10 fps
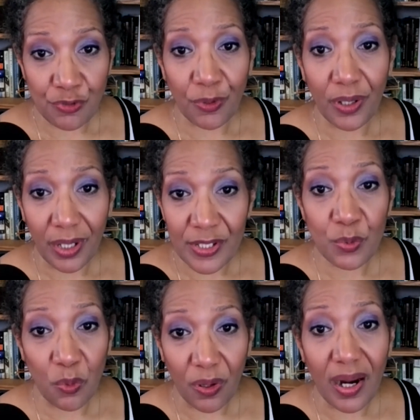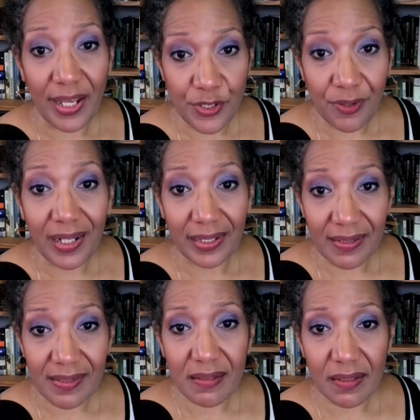war on
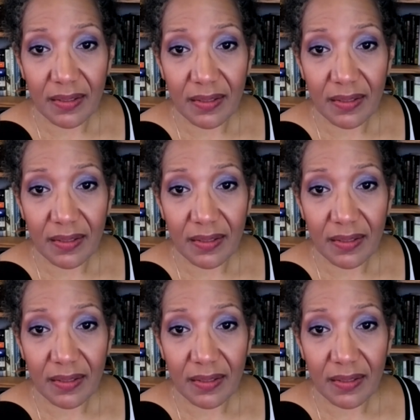drugs